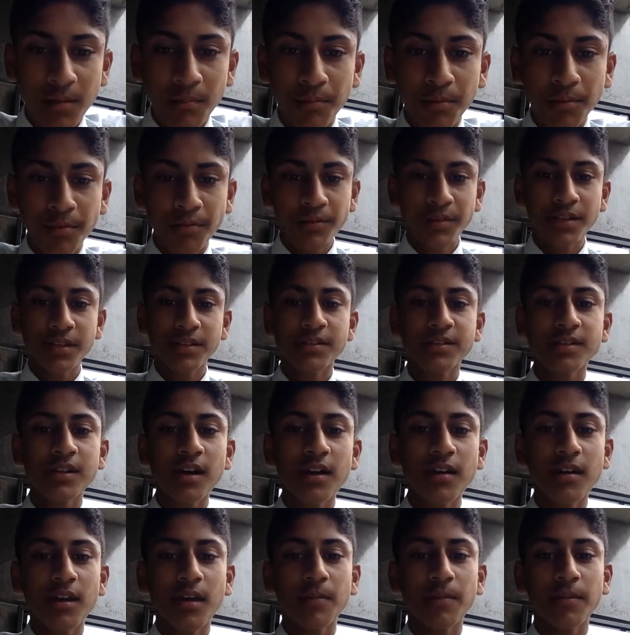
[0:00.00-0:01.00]
pulled her
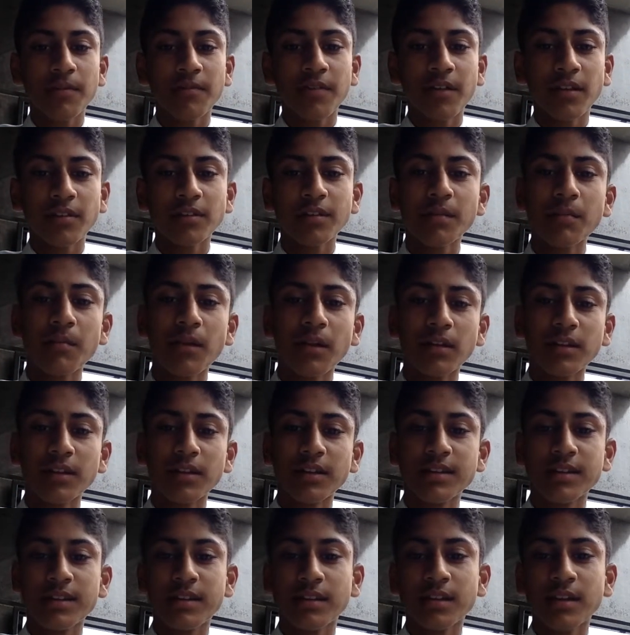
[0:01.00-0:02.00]
skirt up and felt her belly,
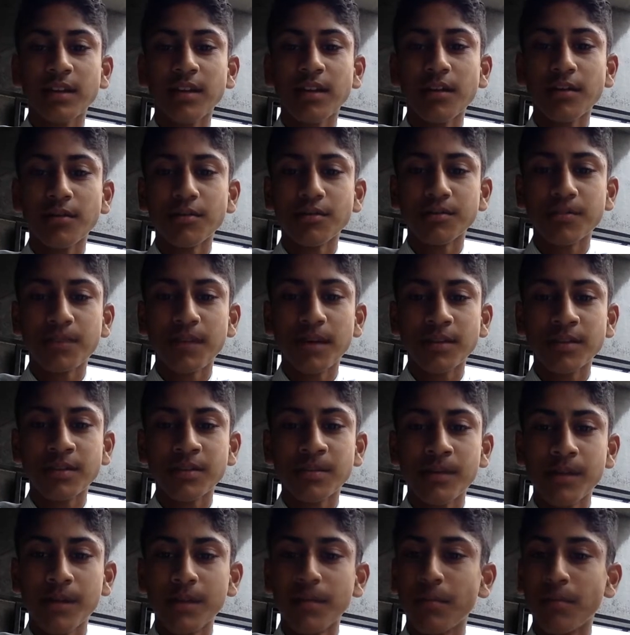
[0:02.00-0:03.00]
telling her it was bound to
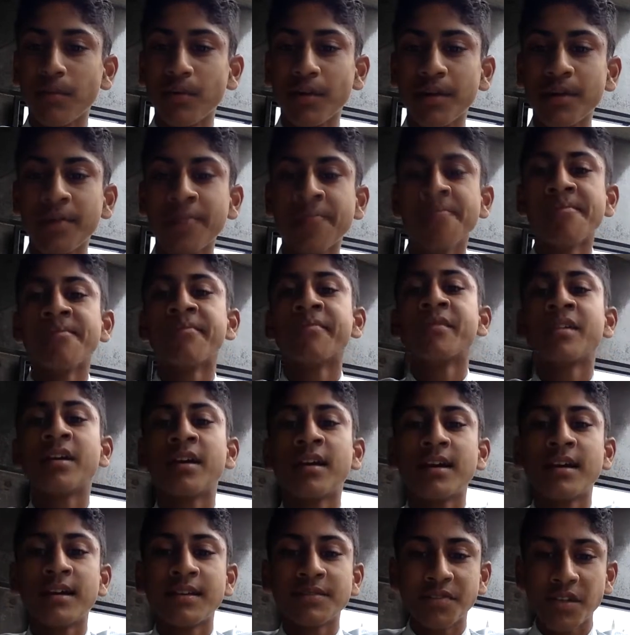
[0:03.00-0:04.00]
be a boy."
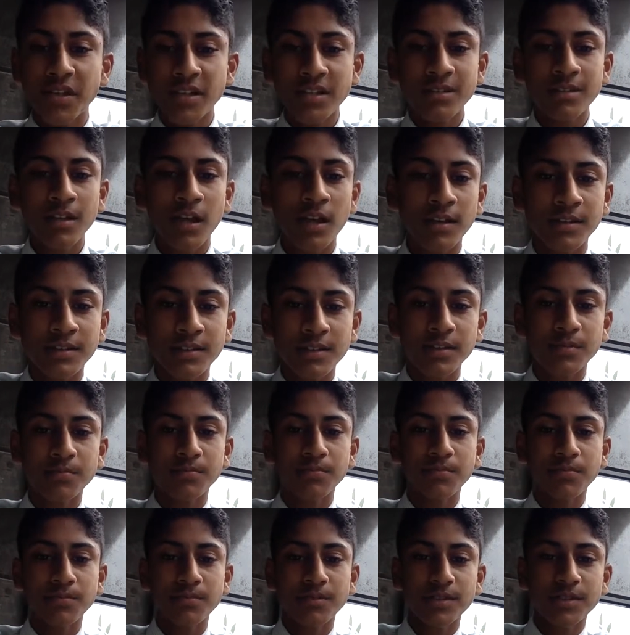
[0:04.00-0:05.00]
These lines
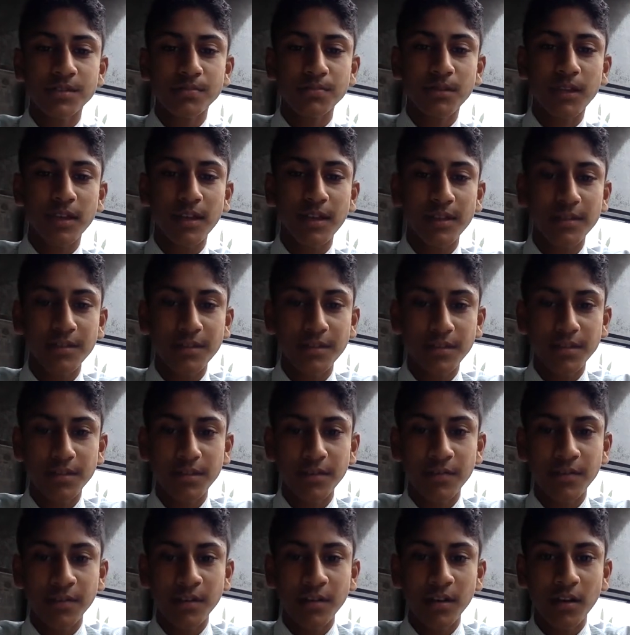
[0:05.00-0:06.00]
displayed the
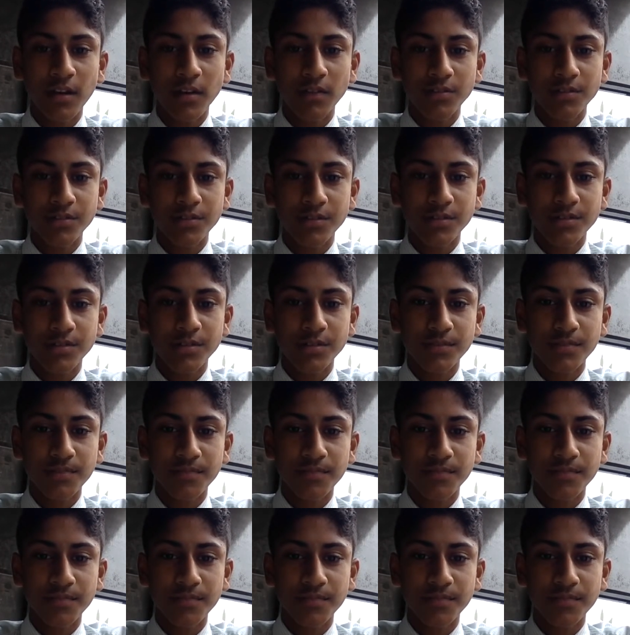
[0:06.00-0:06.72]
different cultures